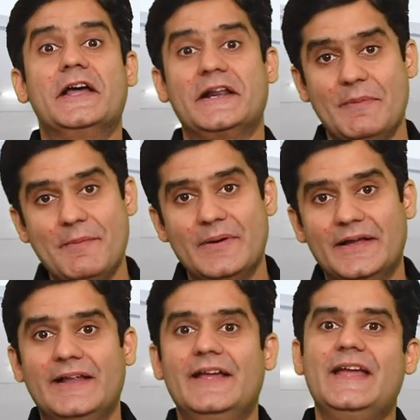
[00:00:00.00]

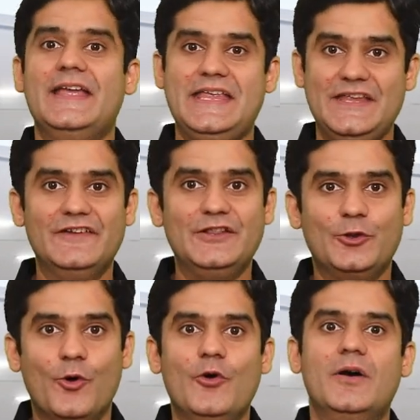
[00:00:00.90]
Remember, even
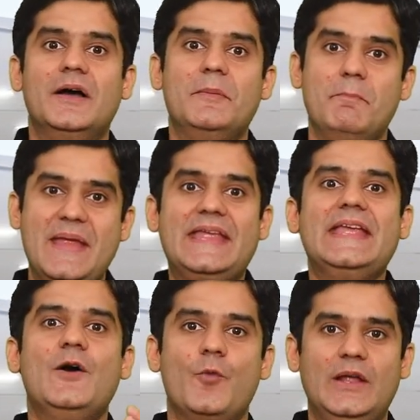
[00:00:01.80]
though
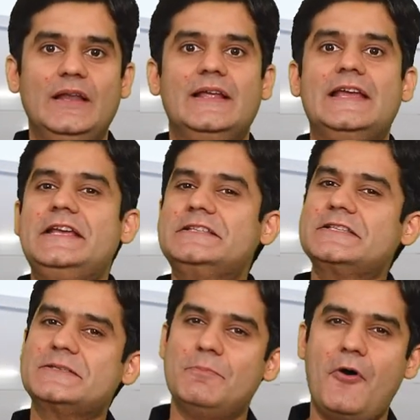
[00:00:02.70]
making a will is a
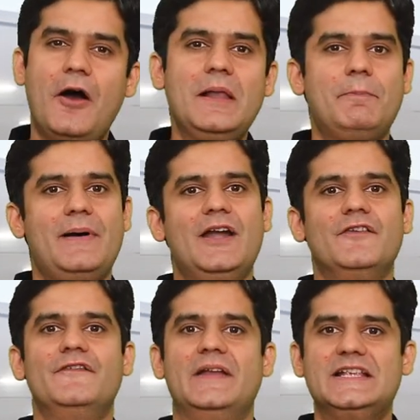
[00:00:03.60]
small part
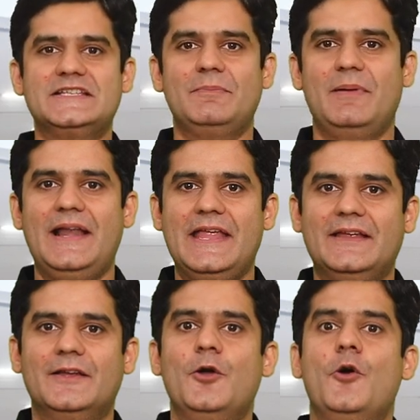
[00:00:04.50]
of financial
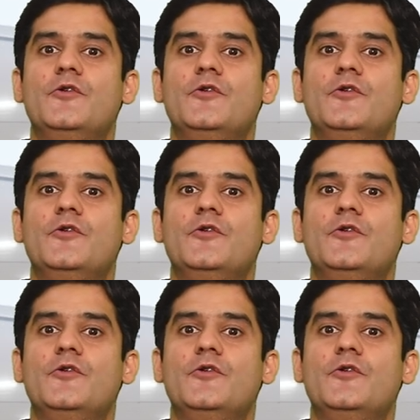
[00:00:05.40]
planning,